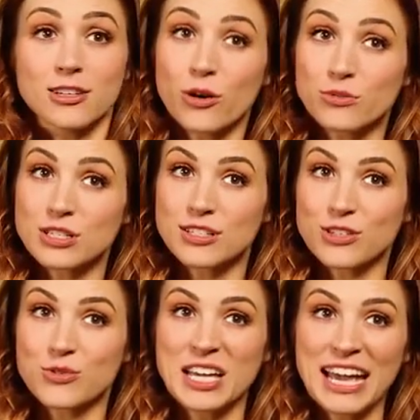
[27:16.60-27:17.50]
Note,
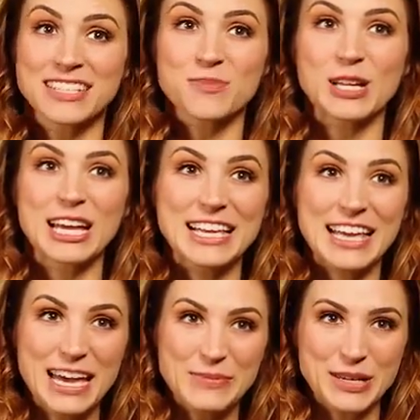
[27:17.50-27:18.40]
you can't play
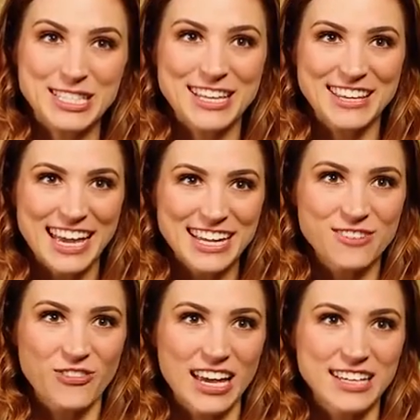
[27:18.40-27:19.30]
gambits in the
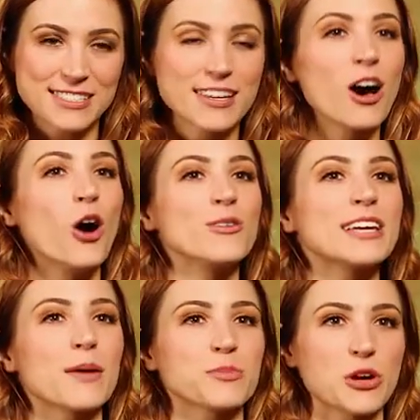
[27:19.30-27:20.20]
end phase,
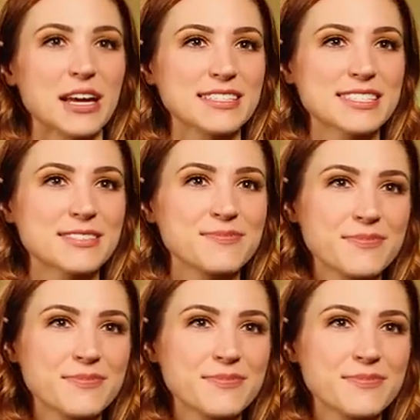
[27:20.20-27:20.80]
only upgrades.